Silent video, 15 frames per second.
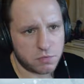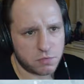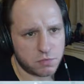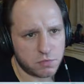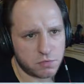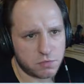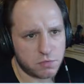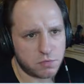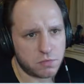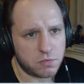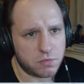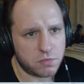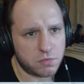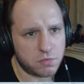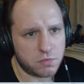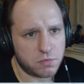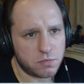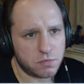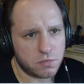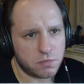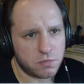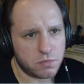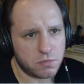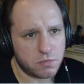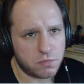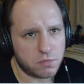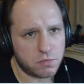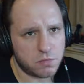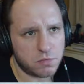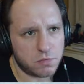
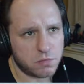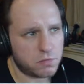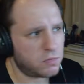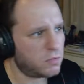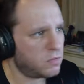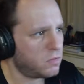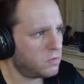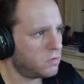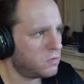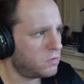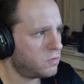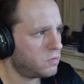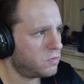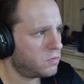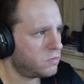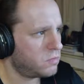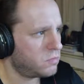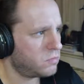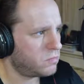Nobody speaks.